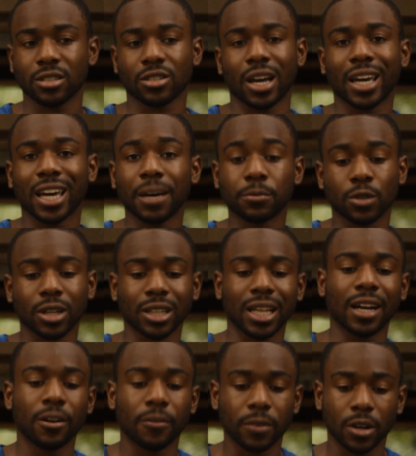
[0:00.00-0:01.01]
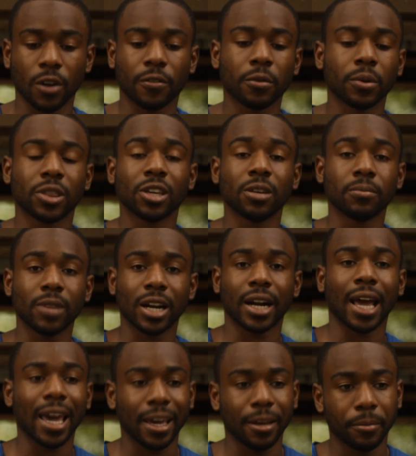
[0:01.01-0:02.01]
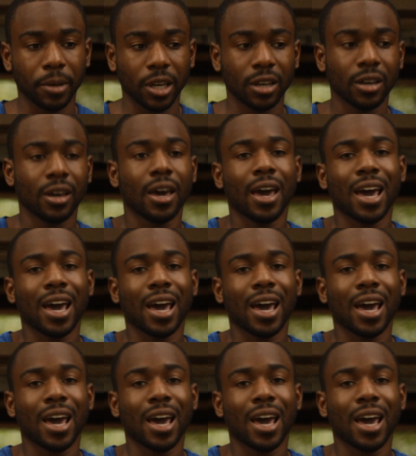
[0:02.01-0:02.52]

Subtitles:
So I kept drilling that over and over with him there to aid me.